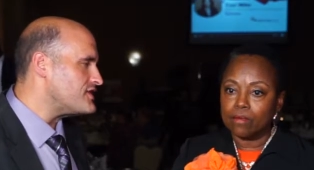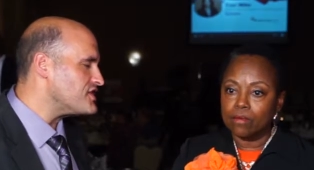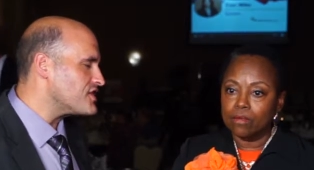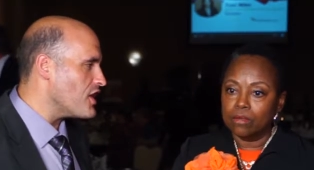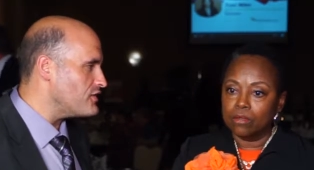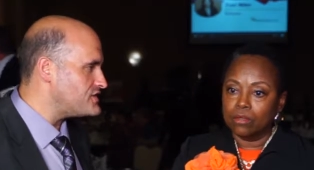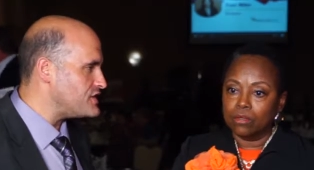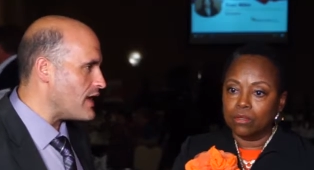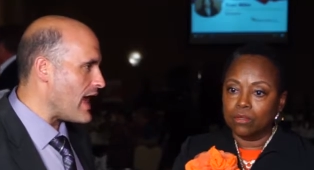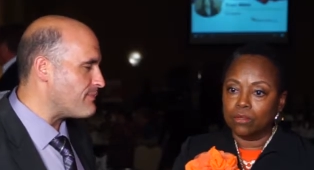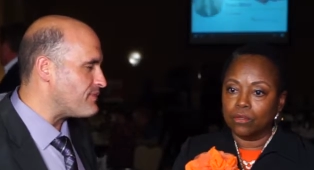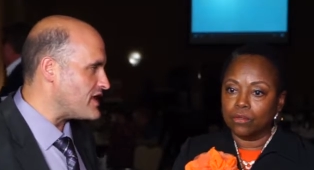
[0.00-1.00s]
Speaker 1: what's your go-to
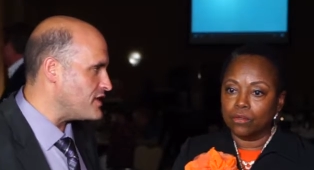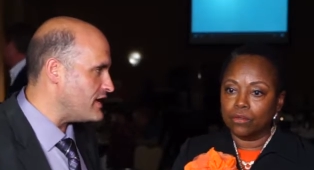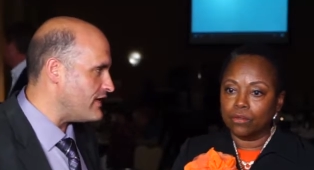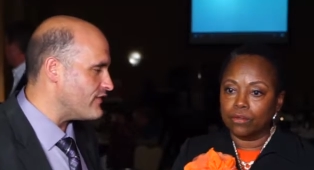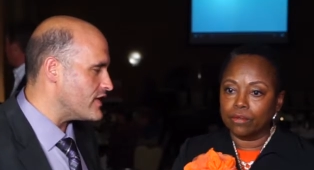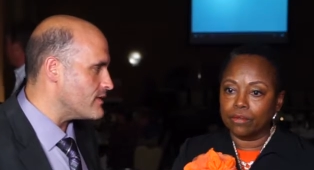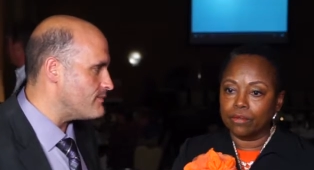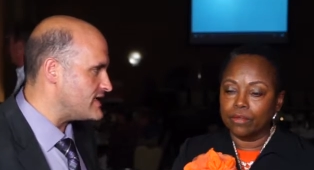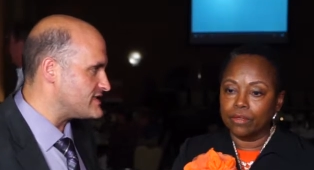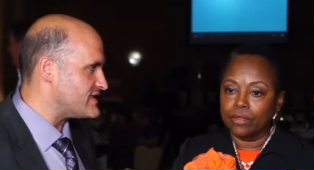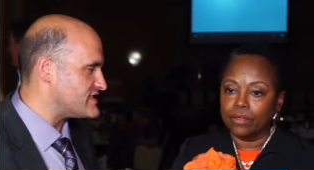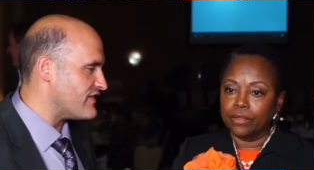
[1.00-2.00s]
app that you need for your
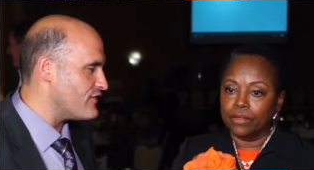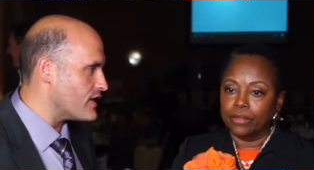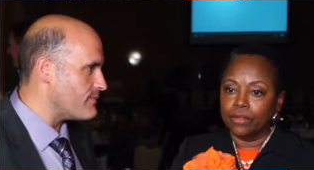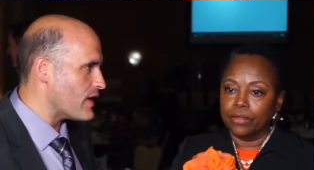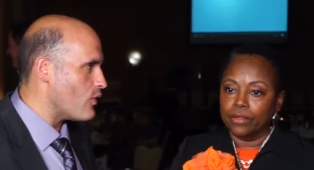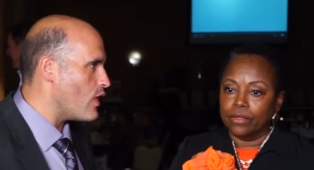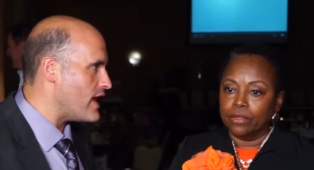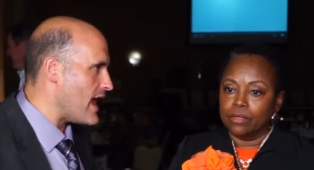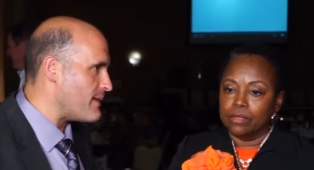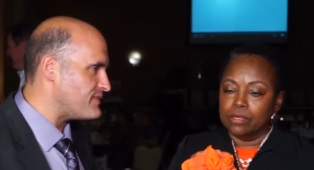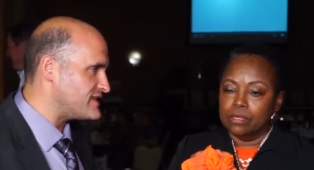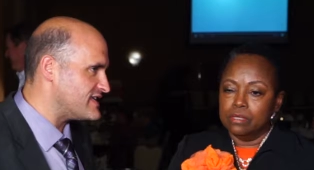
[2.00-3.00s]
business? If you could pick one
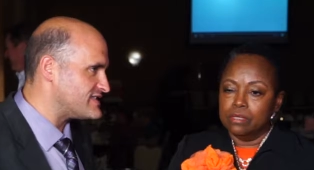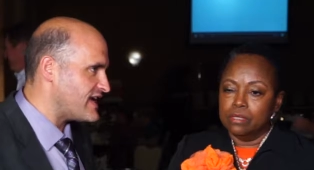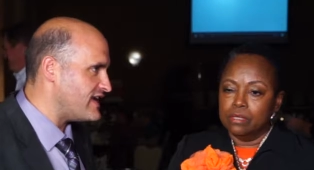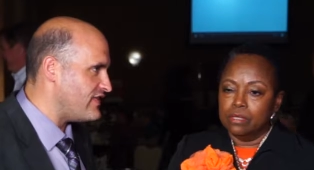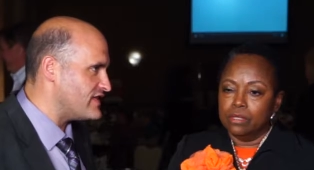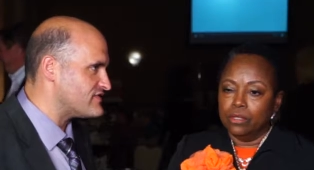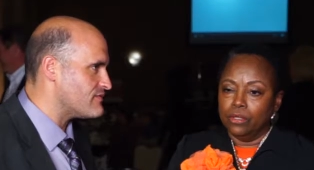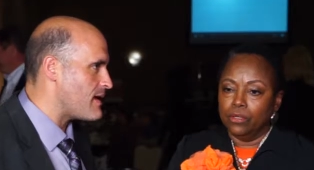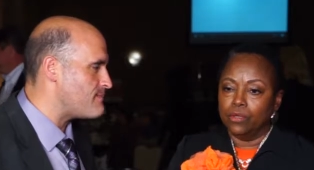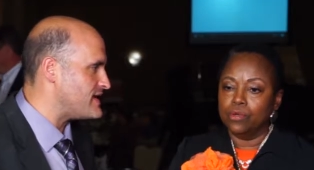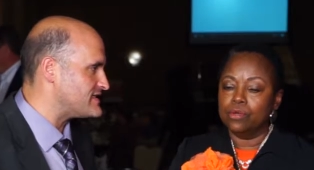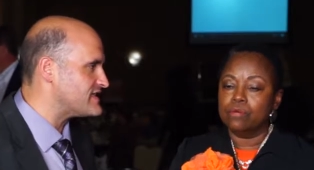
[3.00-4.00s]
app that says, I need this for my
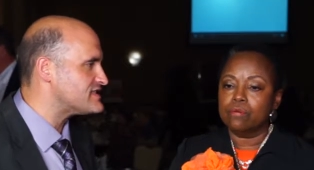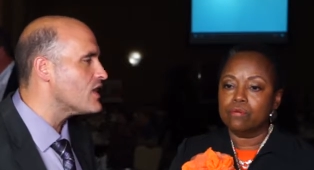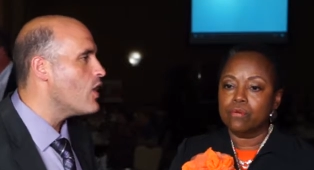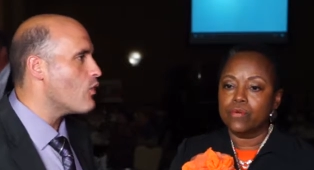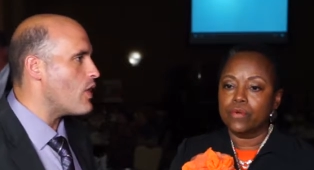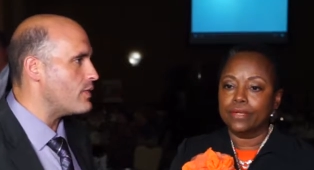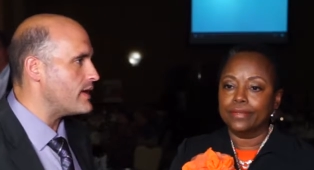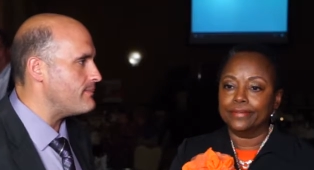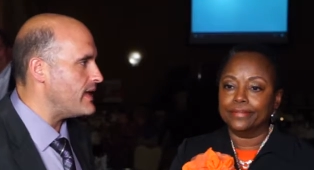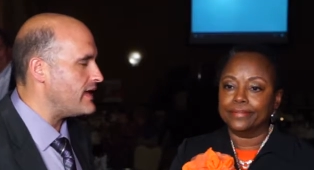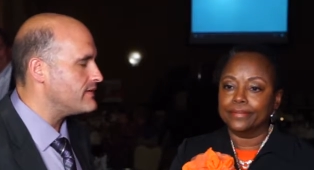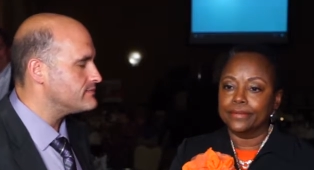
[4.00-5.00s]
business, what would it
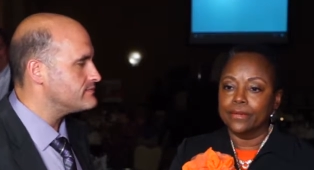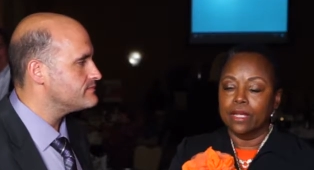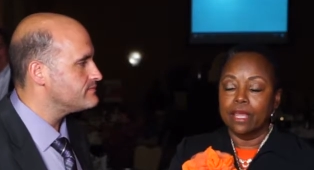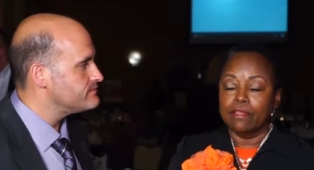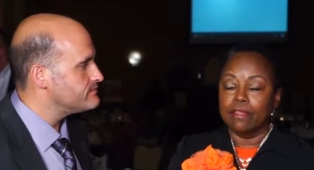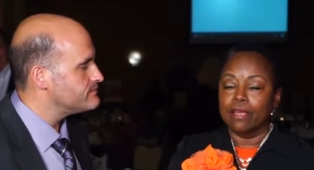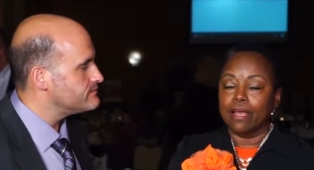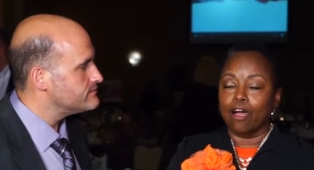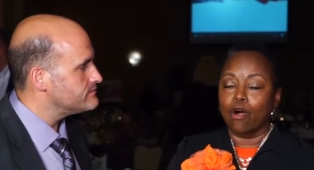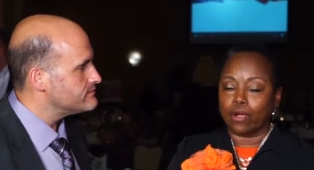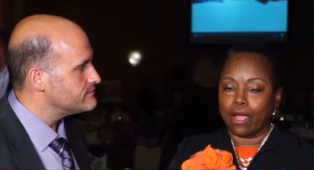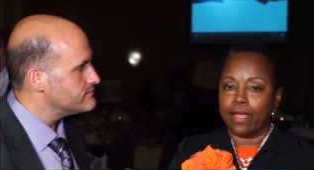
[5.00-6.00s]
be?
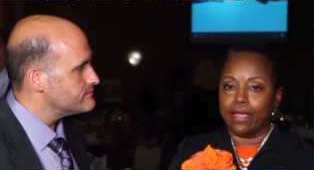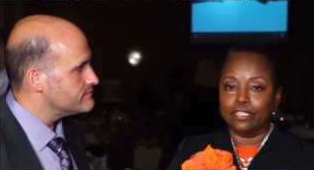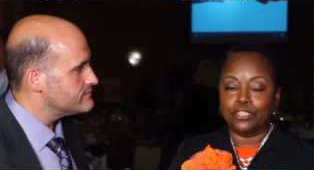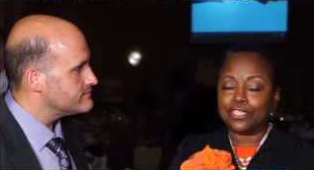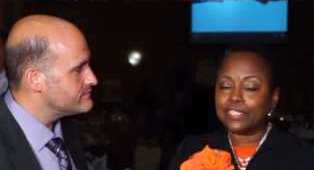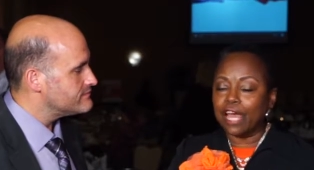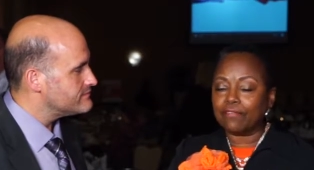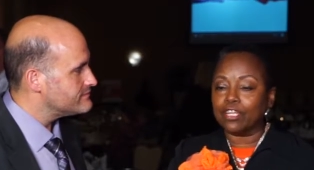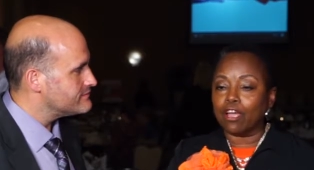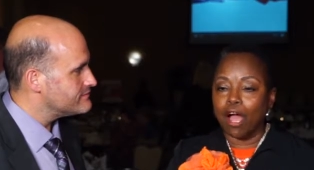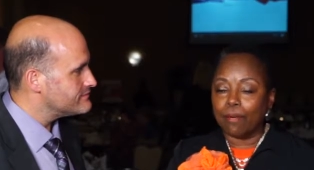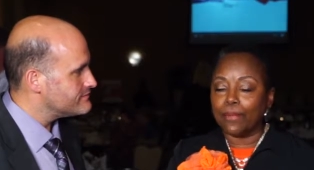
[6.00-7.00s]
Speaker 2: Okay, just having
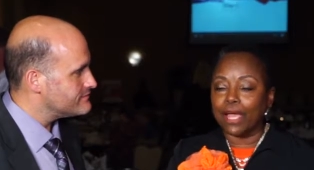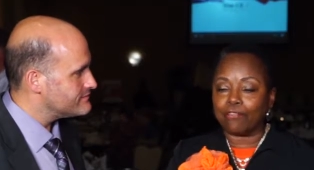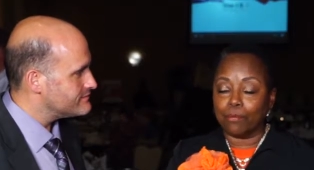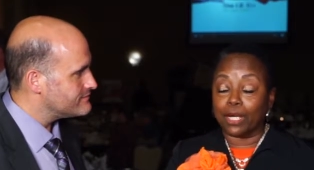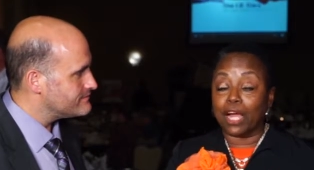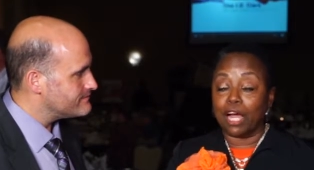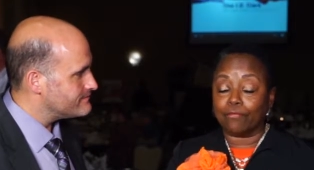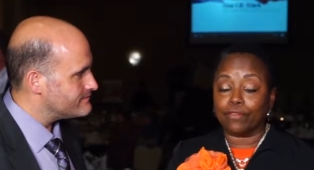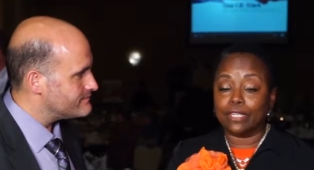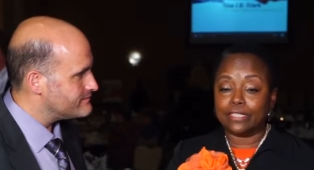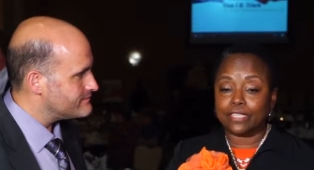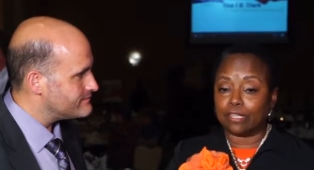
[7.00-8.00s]
come back from a
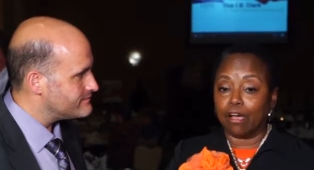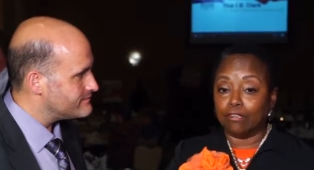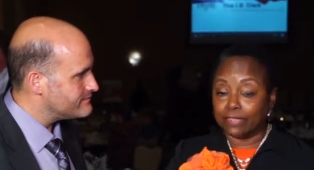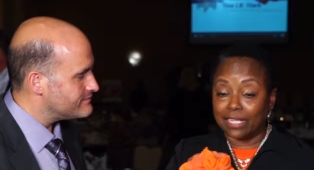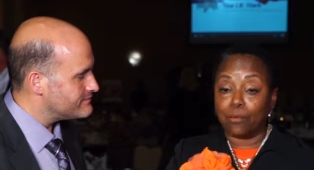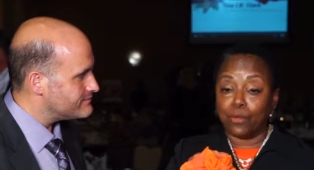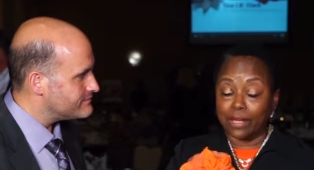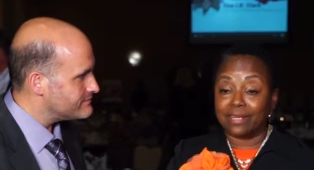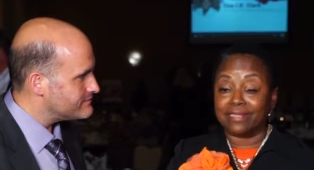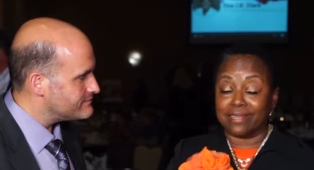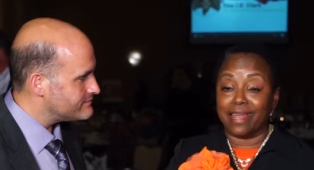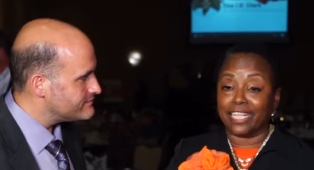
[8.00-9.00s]
conference on someone that is
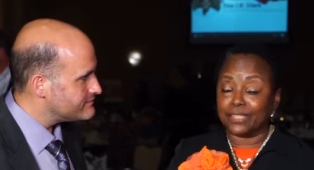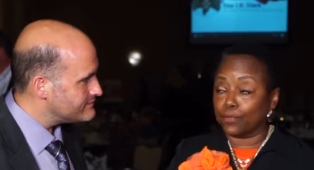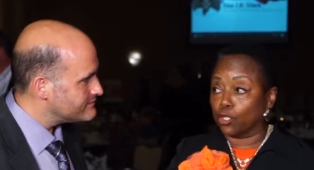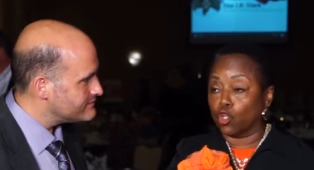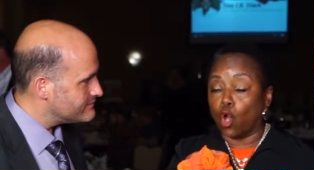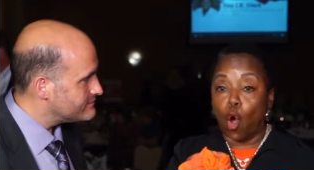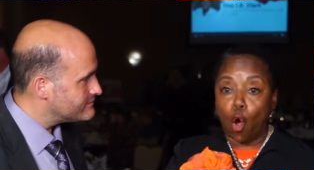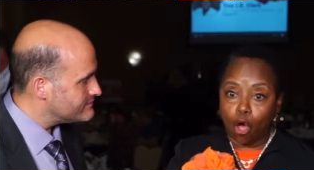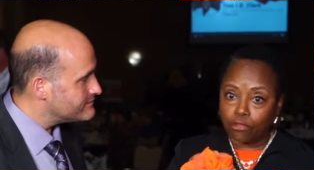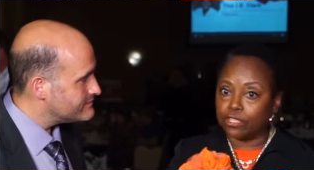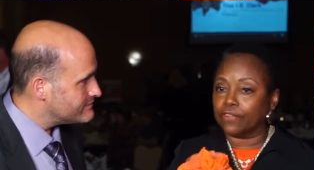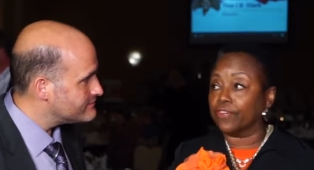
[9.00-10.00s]
an expert on all
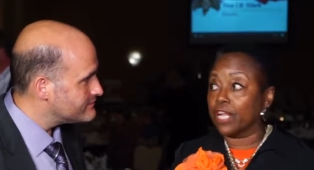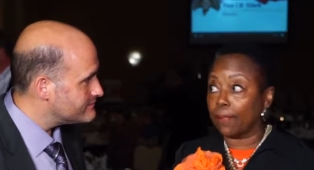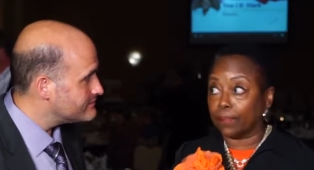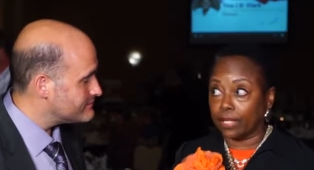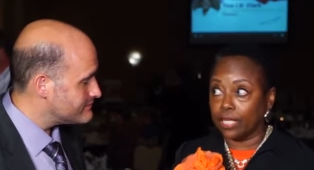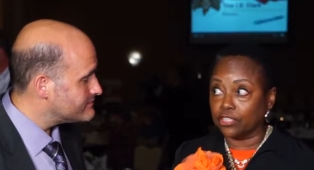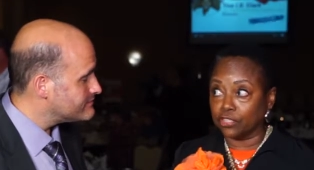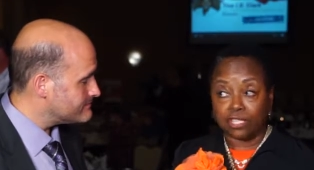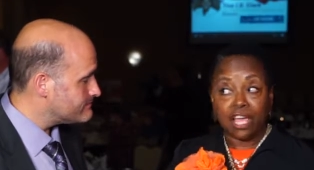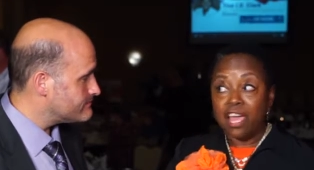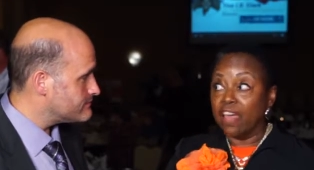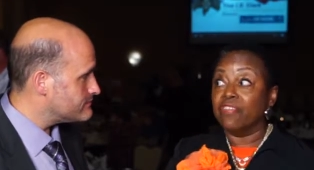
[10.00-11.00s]
the different applications,
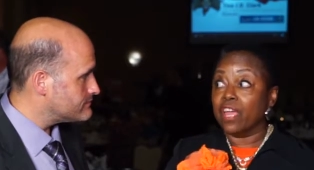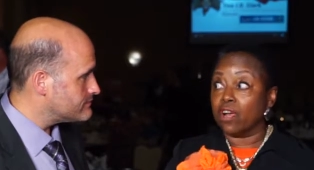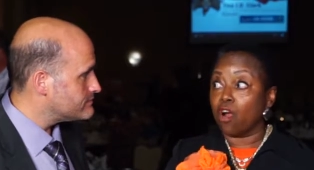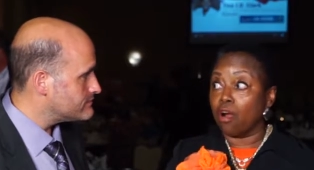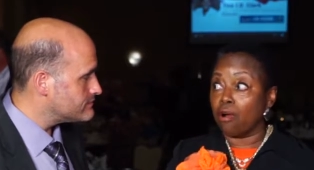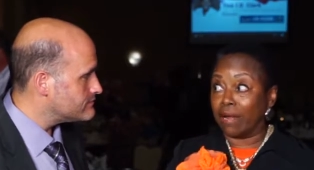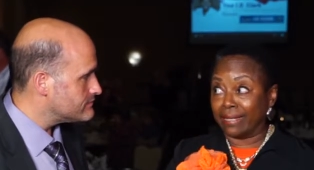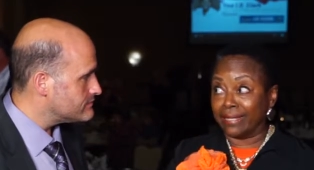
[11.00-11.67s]
and there are at